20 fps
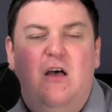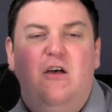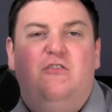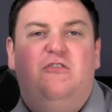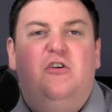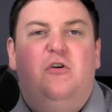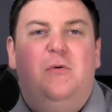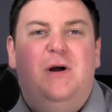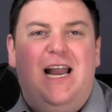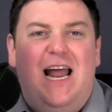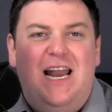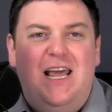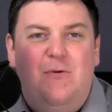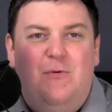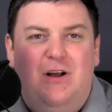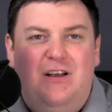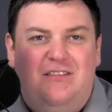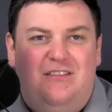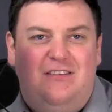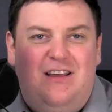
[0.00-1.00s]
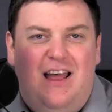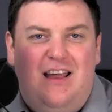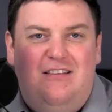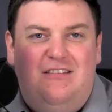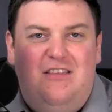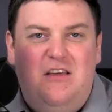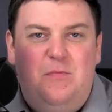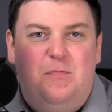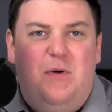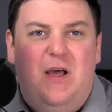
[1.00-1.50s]
So when anyone
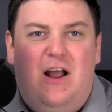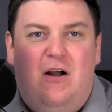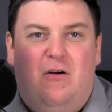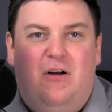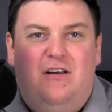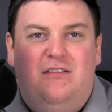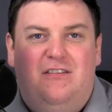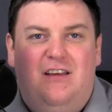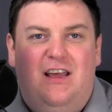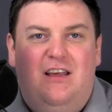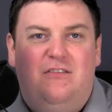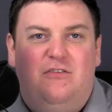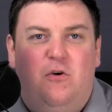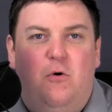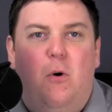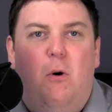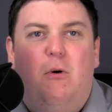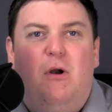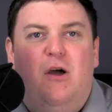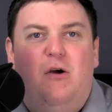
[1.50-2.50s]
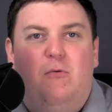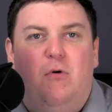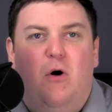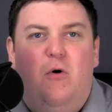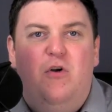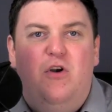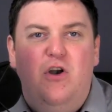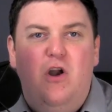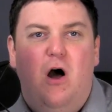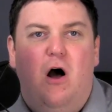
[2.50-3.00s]
says that Paris is
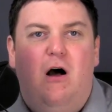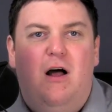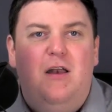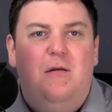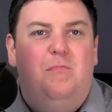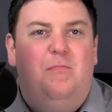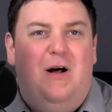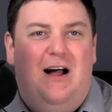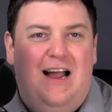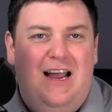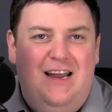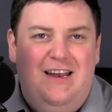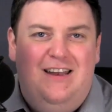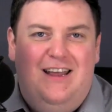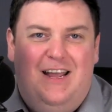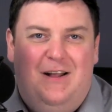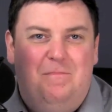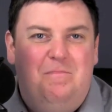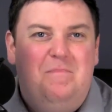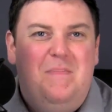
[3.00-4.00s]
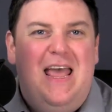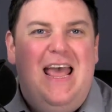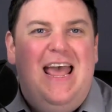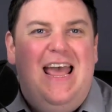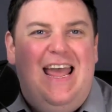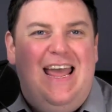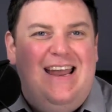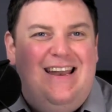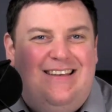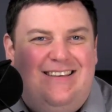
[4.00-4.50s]
quote-unquote non-binding,
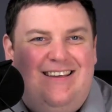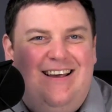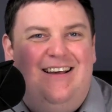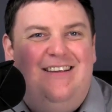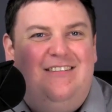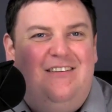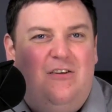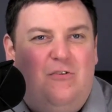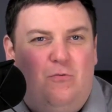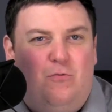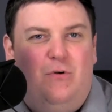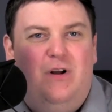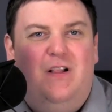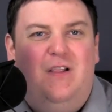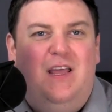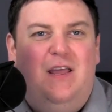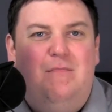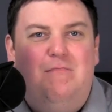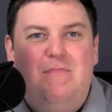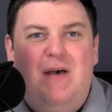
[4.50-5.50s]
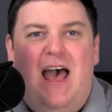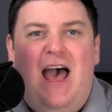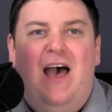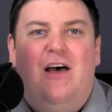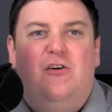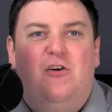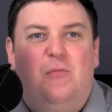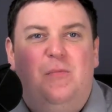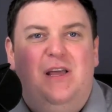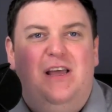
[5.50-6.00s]
it doesn't really
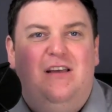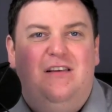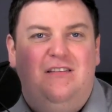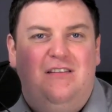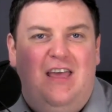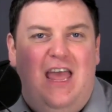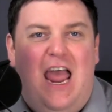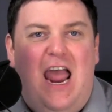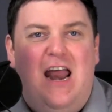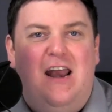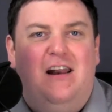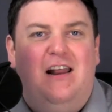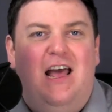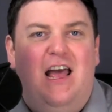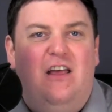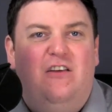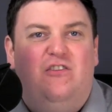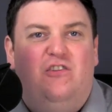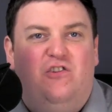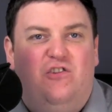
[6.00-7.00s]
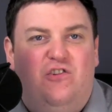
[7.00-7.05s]
matter because Canada has